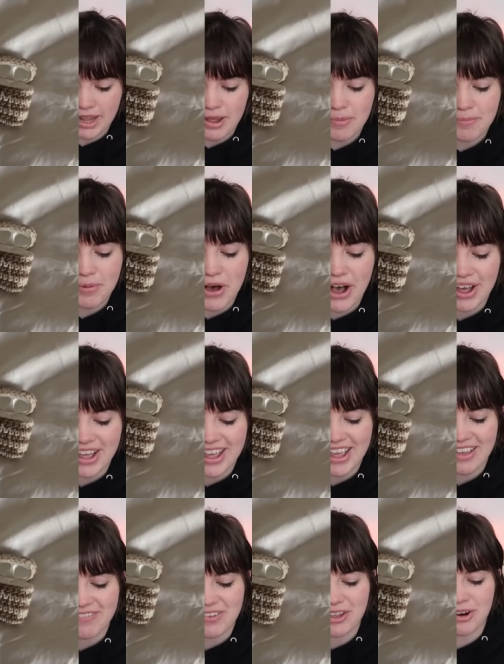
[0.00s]
it. But
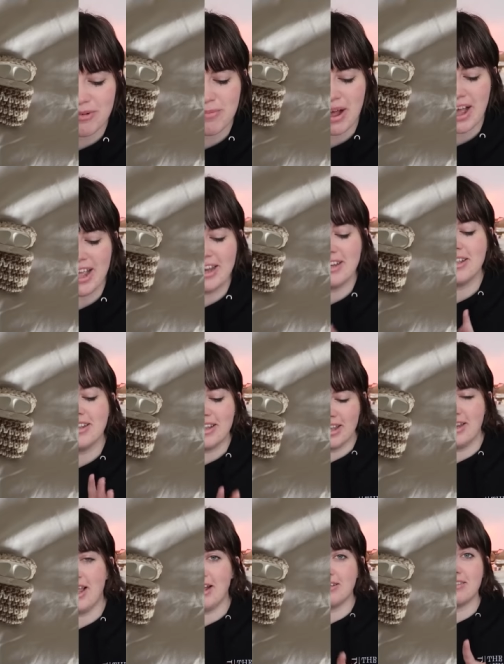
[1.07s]
if you don't mind,
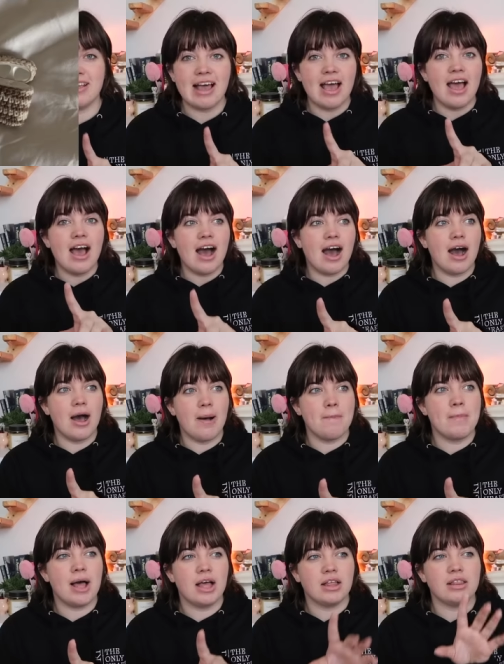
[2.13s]
then yes.
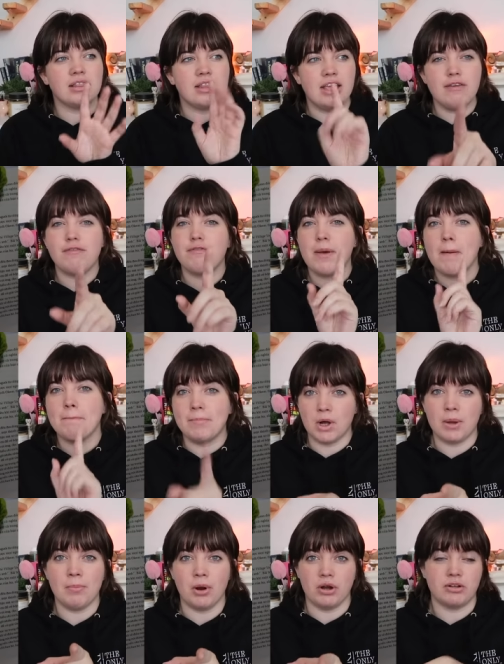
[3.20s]
Um, leaf
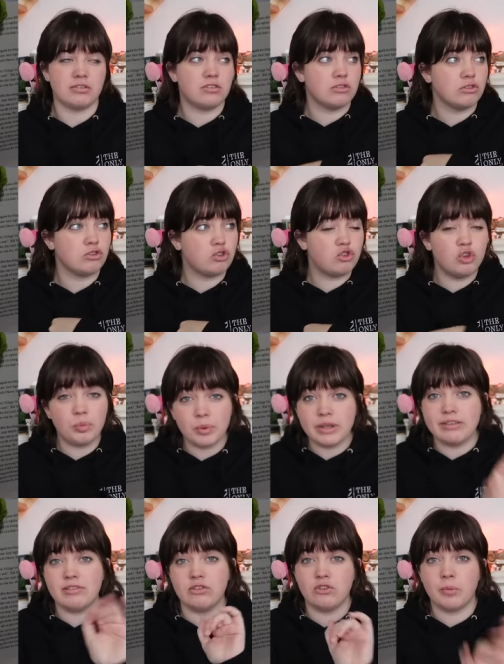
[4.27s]
bookmarks. Super
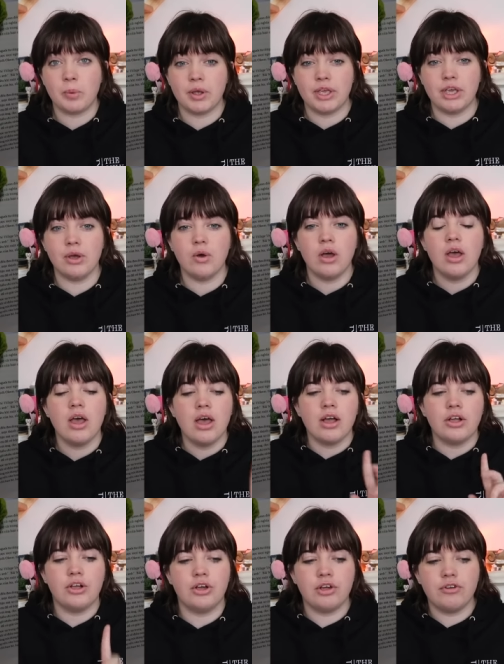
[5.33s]
easy, super cute.
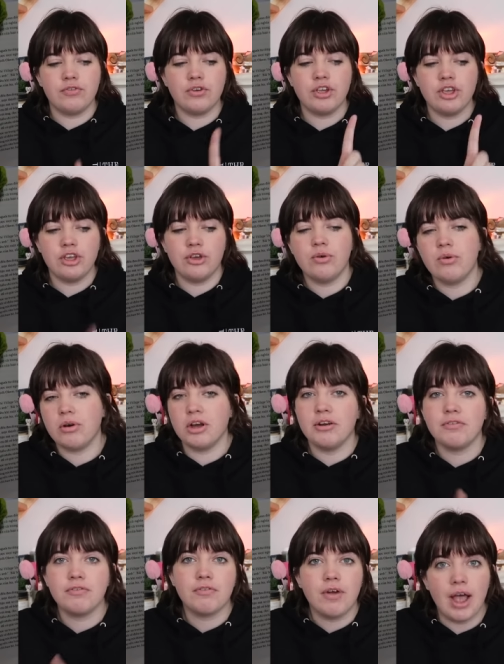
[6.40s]
Good for you or a
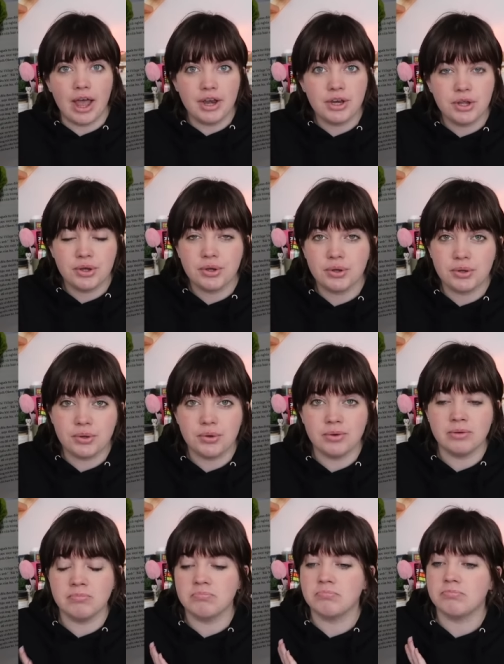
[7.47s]
friend who